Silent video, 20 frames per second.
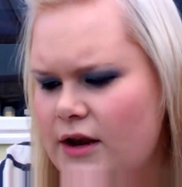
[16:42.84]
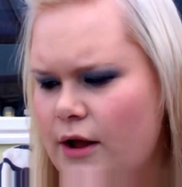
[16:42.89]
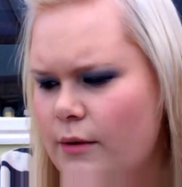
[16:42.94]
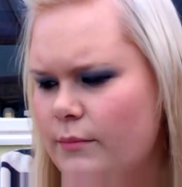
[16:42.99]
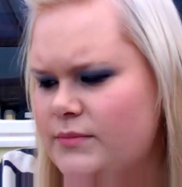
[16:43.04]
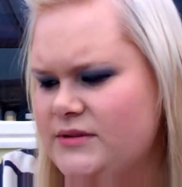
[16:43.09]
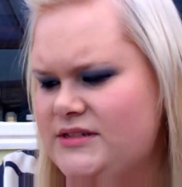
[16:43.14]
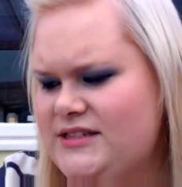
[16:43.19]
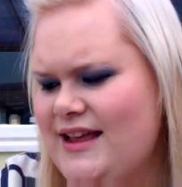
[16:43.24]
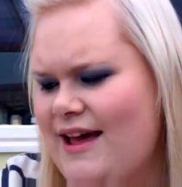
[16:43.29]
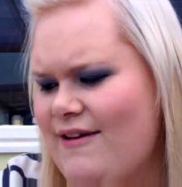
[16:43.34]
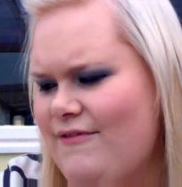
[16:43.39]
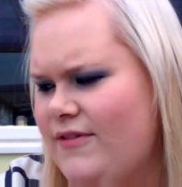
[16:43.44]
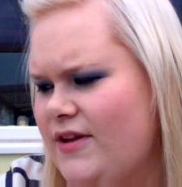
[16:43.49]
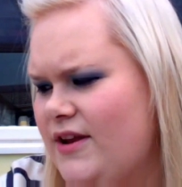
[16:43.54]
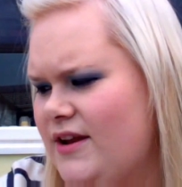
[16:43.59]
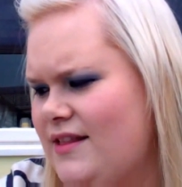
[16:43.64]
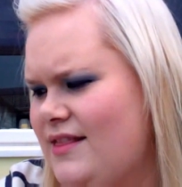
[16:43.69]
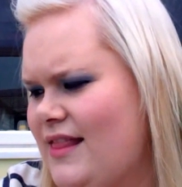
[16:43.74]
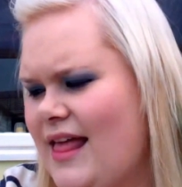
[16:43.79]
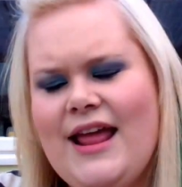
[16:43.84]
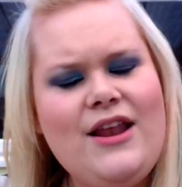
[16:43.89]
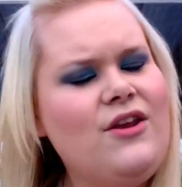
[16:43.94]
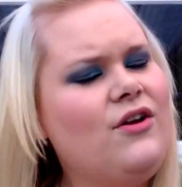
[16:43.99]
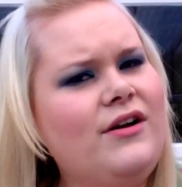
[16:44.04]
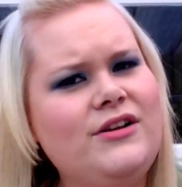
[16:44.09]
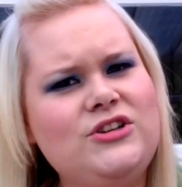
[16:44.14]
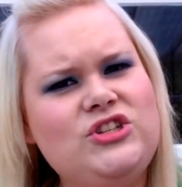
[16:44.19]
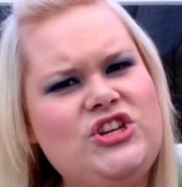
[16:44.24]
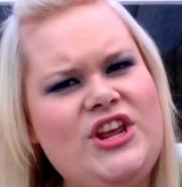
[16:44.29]
Number 7, and they're
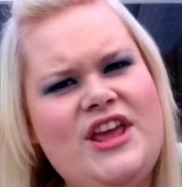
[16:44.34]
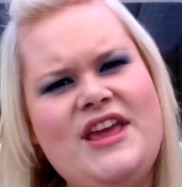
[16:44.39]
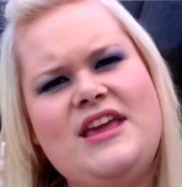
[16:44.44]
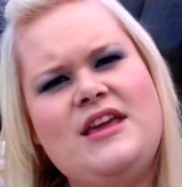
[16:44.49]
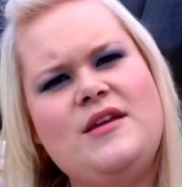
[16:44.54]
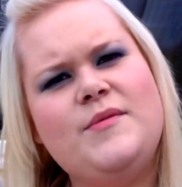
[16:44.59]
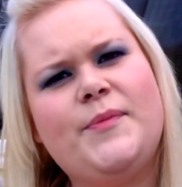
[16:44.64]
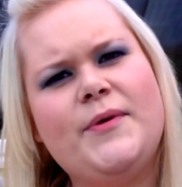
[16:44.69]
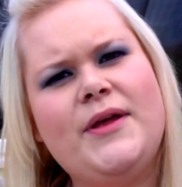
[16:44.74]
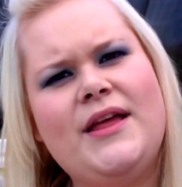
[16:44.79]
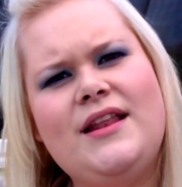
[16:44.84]
not cheap.